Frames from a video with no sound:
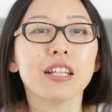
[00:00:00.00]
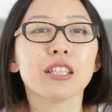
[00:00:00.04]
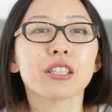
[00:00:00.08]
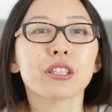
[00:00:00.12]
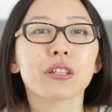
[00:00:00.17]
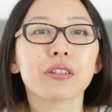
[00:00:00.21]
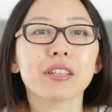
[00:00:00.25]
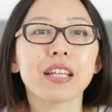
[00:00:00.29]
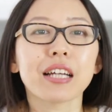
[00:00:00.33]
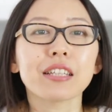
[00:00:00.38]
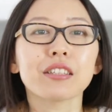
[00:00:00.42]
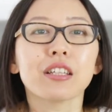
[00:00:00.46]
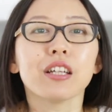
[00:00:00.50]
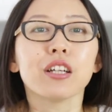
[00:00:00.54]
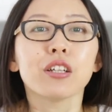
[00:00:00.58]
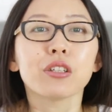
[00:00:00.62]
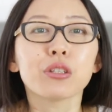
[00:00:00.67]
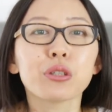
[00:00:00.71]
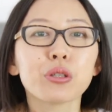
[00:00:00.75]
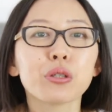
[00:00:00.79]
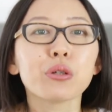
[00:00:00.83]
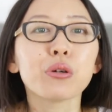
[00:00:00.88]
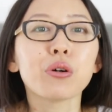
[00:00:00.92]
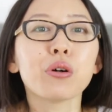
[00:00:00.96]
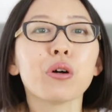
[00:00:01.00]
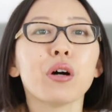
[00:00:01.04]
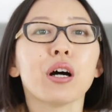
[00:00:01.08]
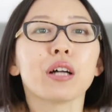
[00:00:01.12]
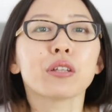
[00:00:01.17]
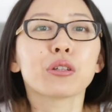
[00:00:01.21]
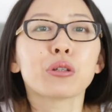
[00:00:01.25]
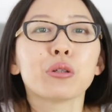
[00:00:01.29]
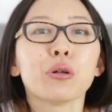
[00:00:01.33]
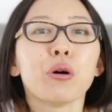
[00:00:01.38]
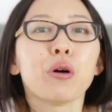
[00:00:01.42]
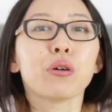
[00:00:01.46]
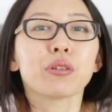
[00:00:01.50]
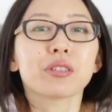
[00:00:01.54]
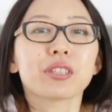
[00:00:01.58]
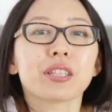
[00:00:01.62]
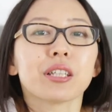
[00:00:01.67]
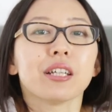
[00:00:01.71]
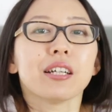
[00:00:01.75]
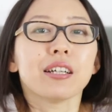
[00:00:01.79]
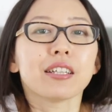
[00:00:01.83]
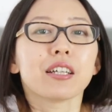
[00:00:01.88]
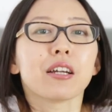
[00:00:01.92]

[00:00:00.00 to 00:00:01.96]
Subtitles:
so that you don't,